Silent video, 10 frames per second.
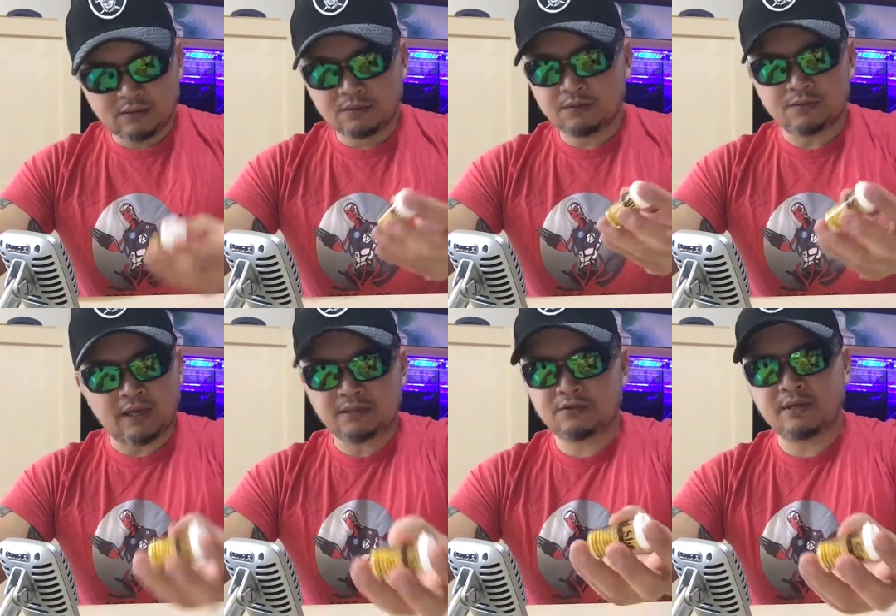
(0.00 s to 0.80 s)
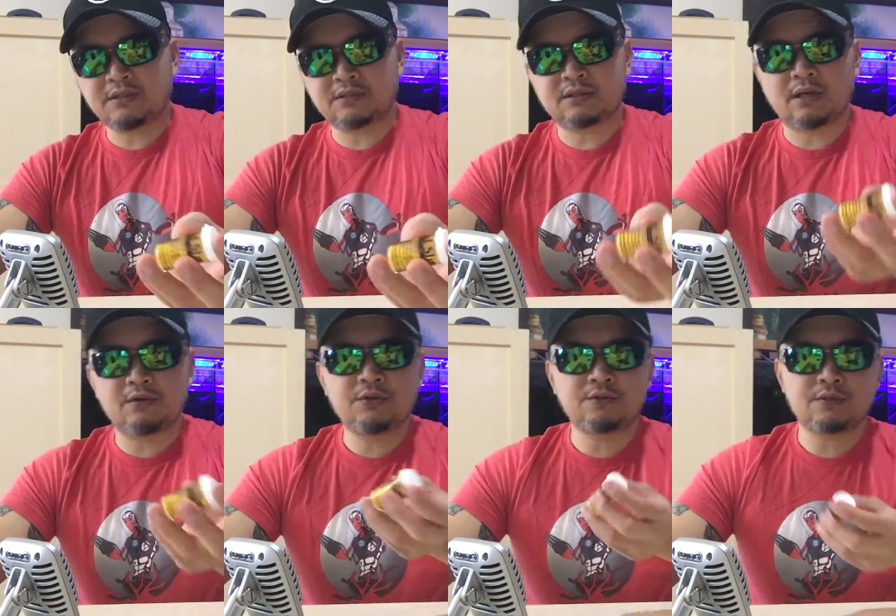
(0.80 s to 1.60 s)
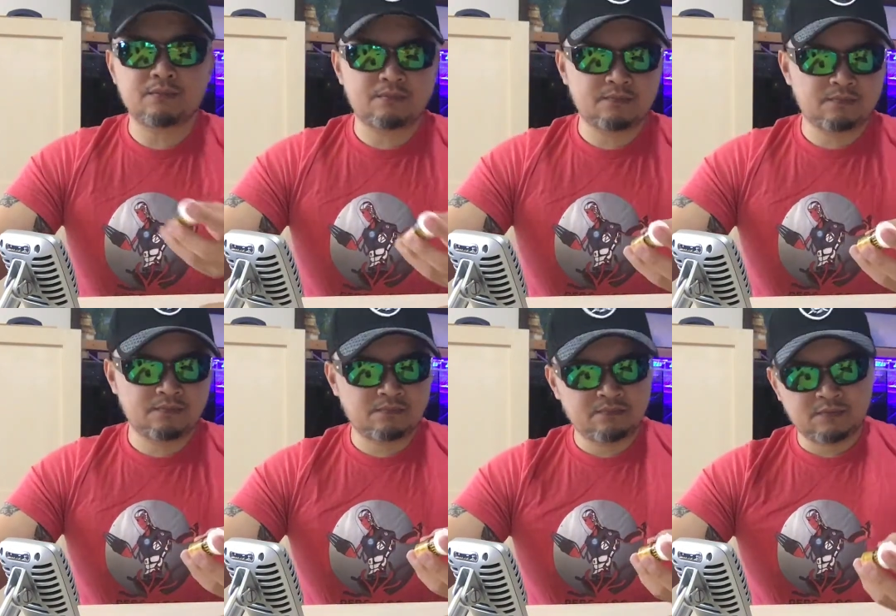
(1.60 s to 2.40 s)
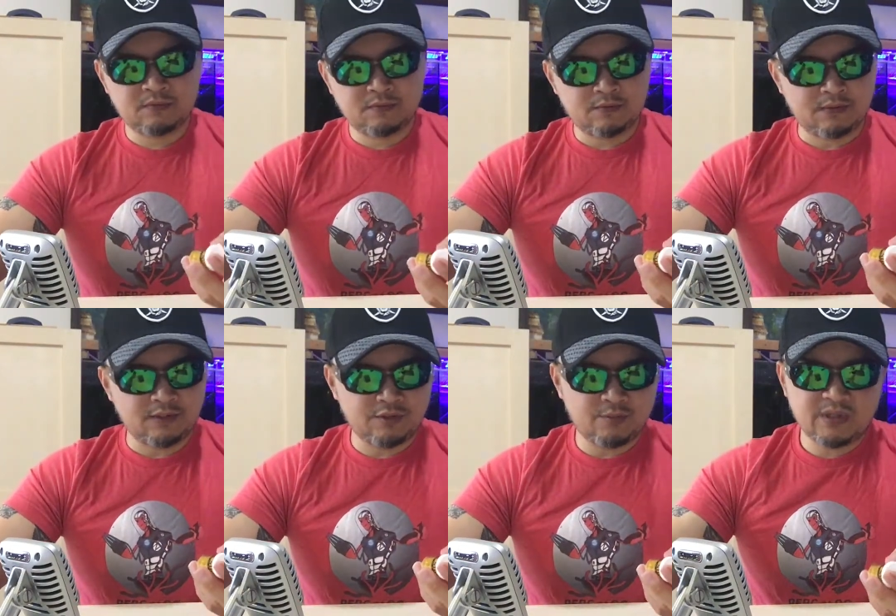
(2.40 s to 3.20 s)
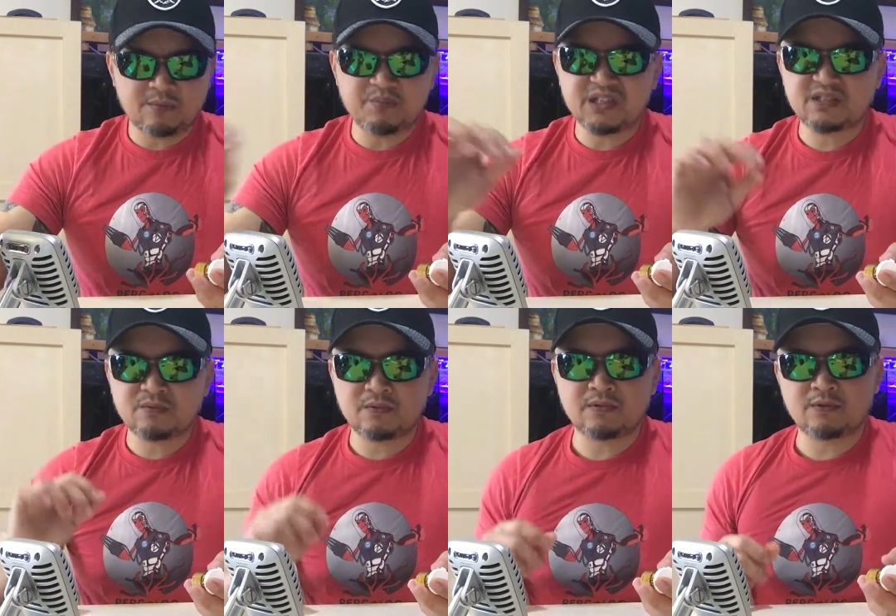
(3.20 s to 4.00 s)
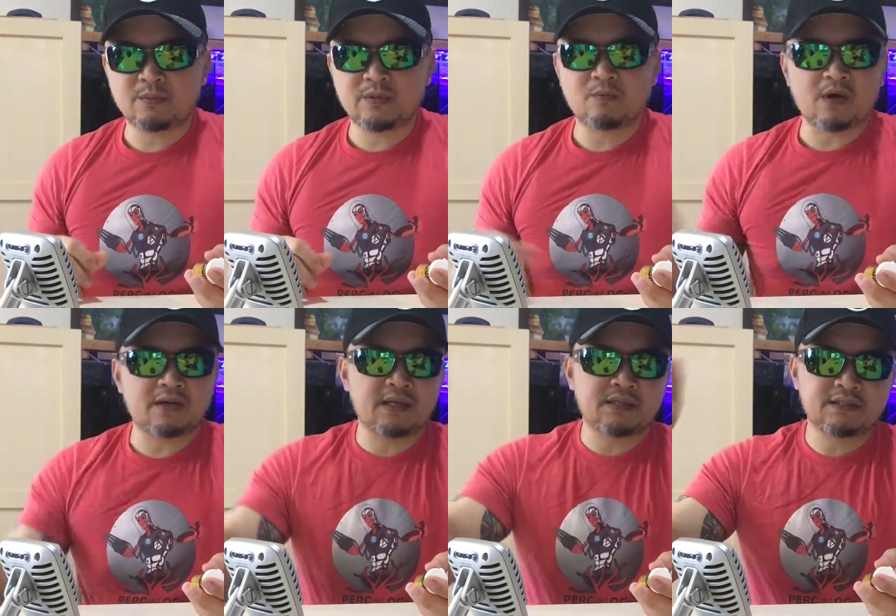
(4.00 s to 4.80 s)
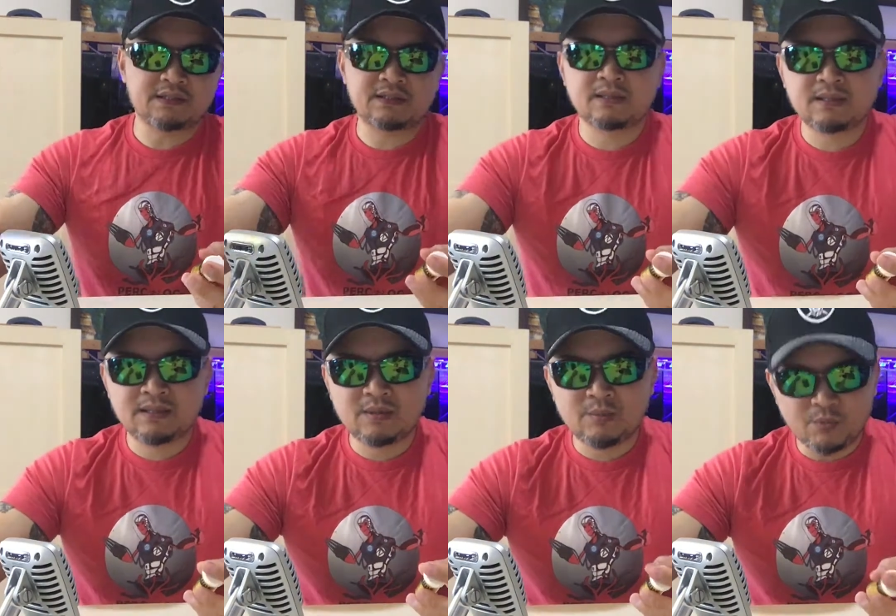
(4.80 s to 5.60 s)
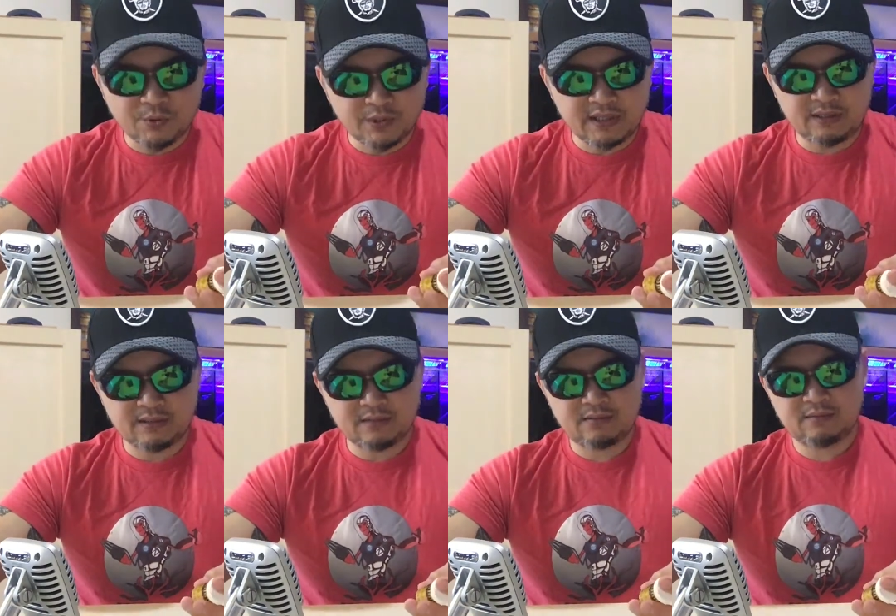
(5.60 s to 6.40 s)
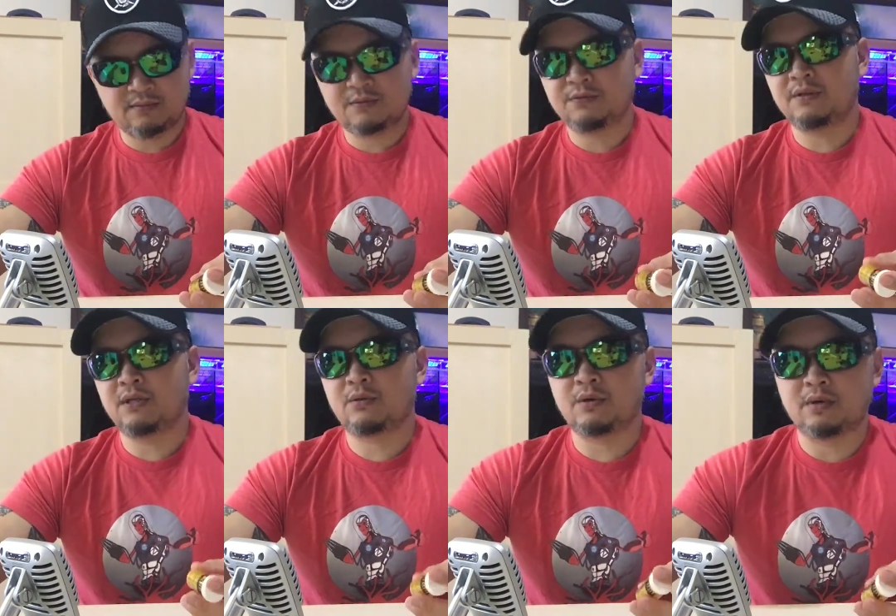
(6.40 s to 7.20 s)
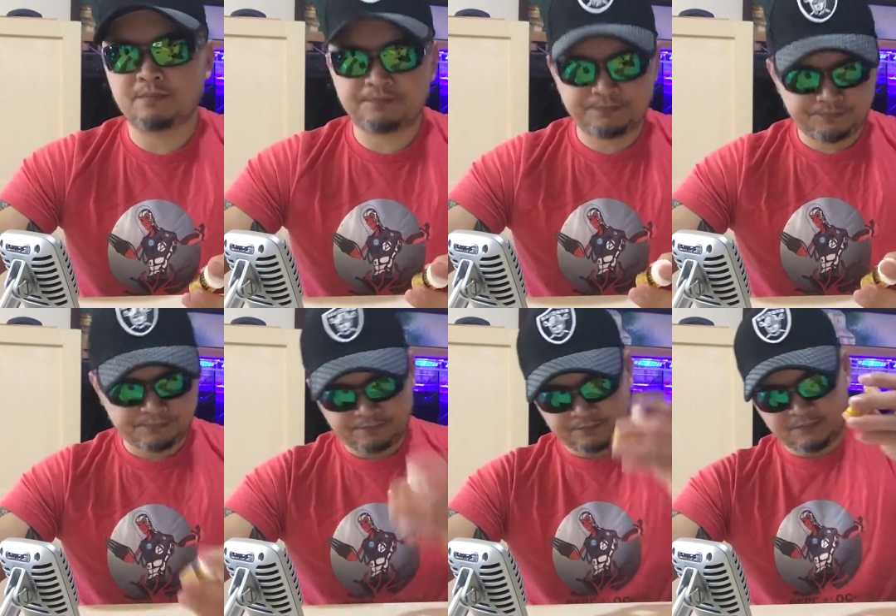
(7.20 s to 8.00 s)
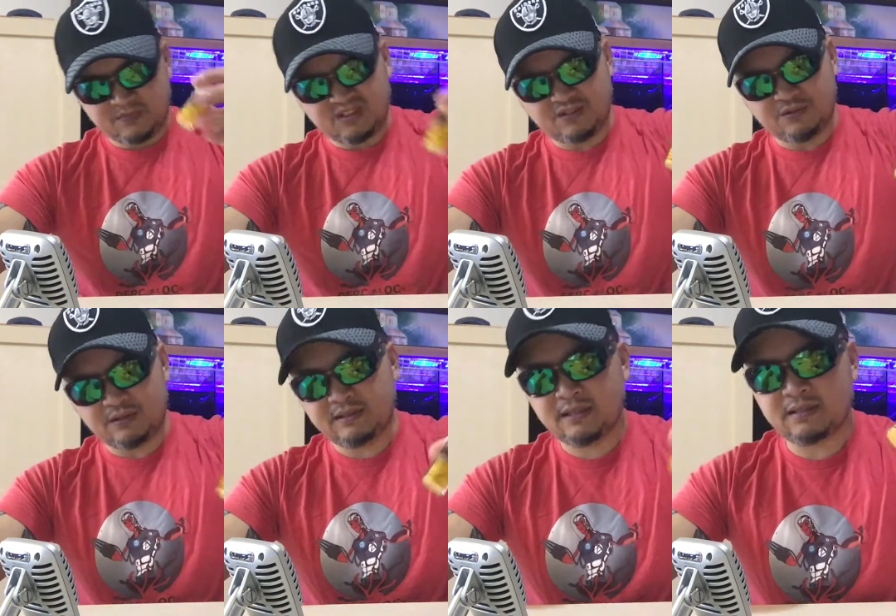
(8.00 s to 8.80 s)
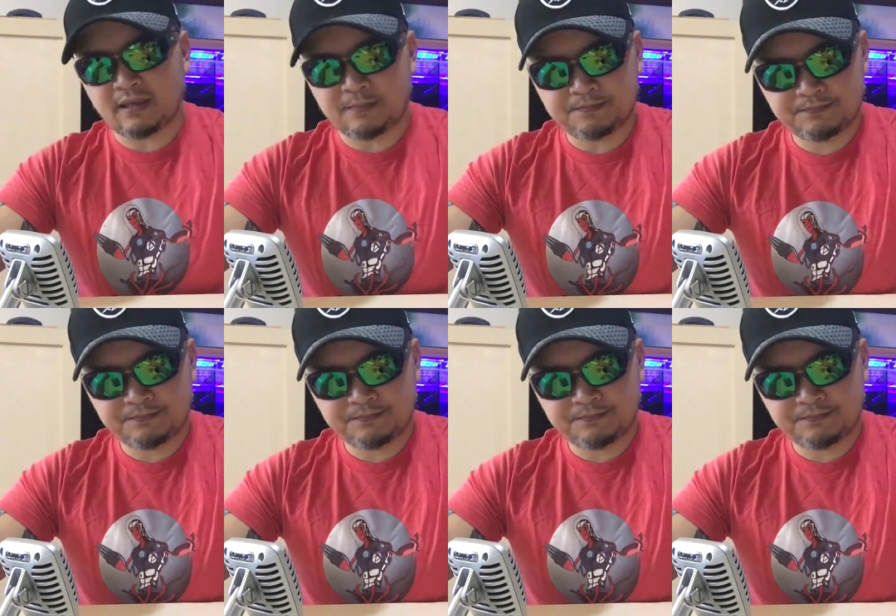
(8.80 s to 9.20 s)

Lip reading: So it has directions how to use it. A little bit mixed with a little bit of water and just put in to the aquarium. So I did that.